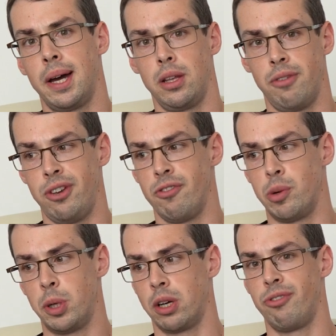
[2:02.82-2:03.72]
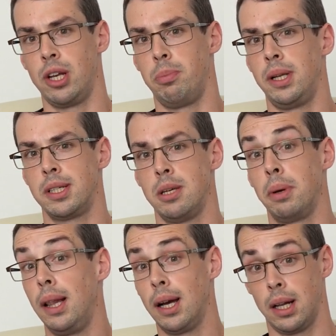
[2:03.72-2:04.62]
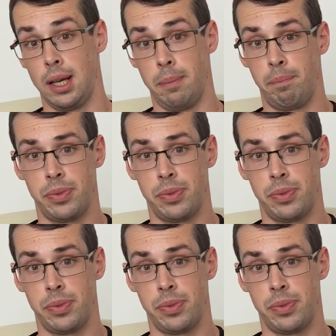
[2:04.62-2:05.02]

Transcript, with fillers: eye on the VivoBook availability, but luckily,